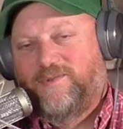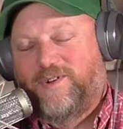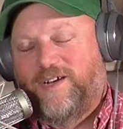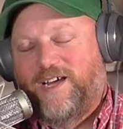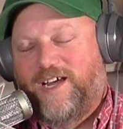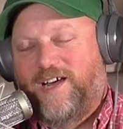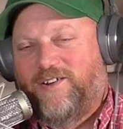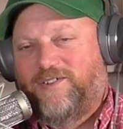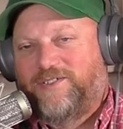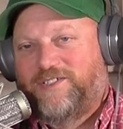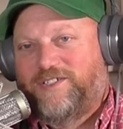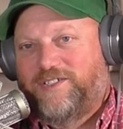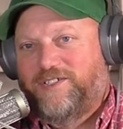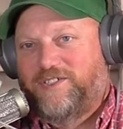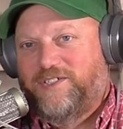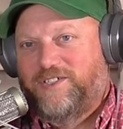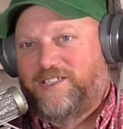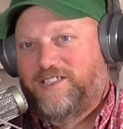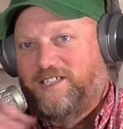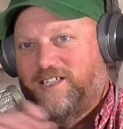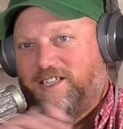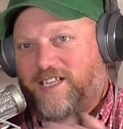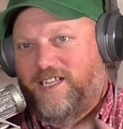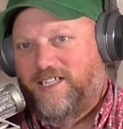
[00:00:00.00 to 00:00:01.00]
Wow. So
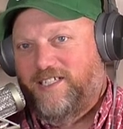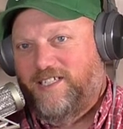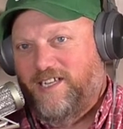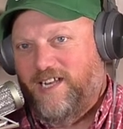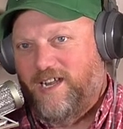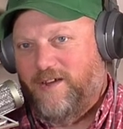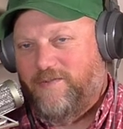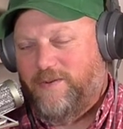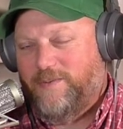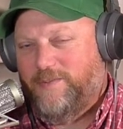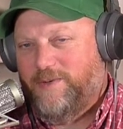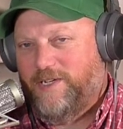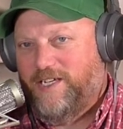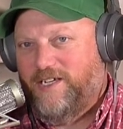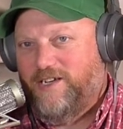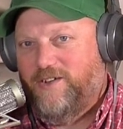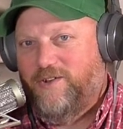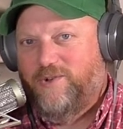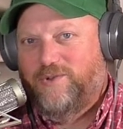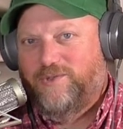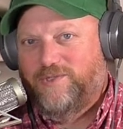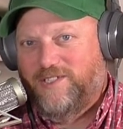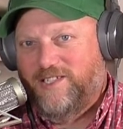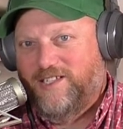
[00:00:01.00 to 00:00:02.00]
just to let everybody
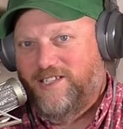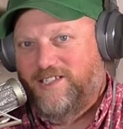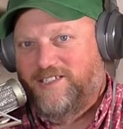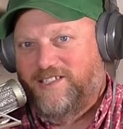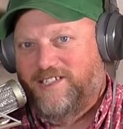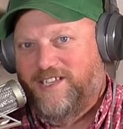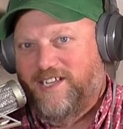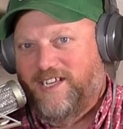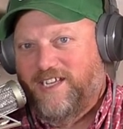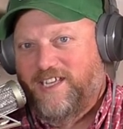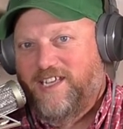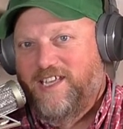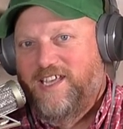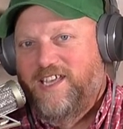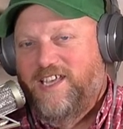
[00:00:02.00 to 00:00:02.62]
know who's listening,